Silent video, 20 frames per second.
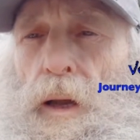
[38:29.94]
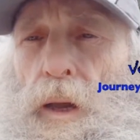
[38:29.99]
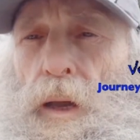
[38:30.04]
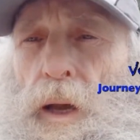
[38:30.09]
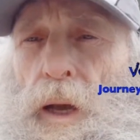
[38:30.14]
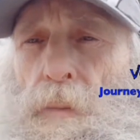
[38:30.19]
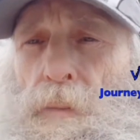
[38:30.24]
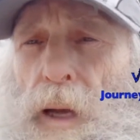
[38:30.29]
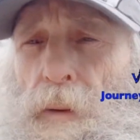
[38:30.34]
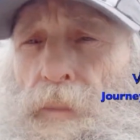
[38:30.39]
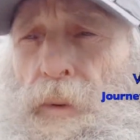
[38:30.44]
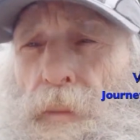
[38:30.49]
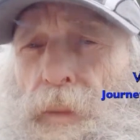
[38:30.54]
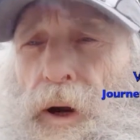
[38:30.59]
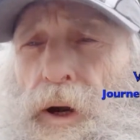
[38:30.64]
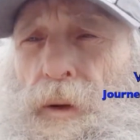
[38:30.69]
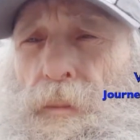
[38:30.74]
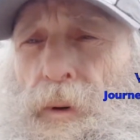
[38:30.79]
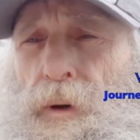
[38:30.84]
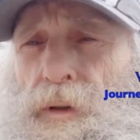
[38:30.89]
Am I
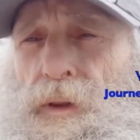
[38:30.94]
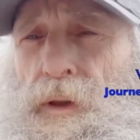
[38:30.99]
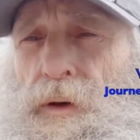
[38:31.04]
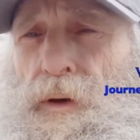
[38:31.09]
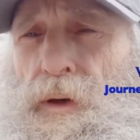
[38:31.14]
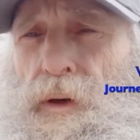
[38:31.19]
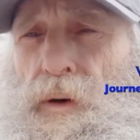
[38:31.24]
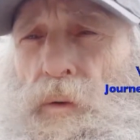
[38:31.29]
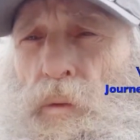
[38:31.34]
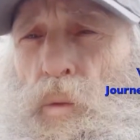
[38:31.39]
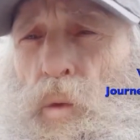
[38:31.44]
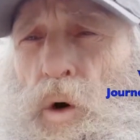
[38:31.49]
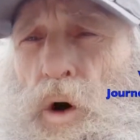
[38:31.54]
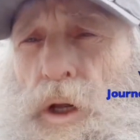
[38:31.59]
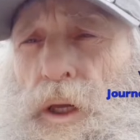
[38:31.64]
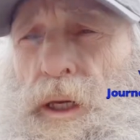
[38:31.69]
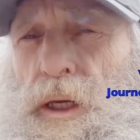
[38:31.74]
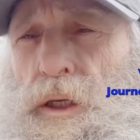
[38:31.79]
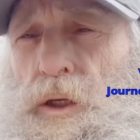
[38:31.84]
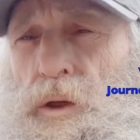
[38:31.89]
prepared to put the
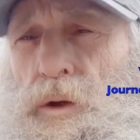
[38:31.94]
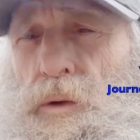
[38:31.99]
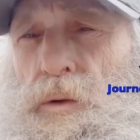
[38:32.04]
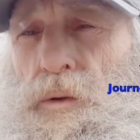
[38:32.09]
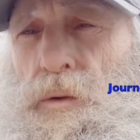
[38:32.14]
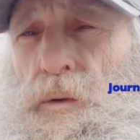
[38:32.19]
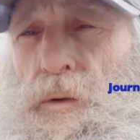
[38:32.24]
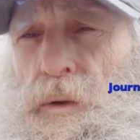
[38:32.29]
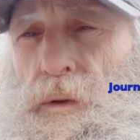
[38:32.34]
work into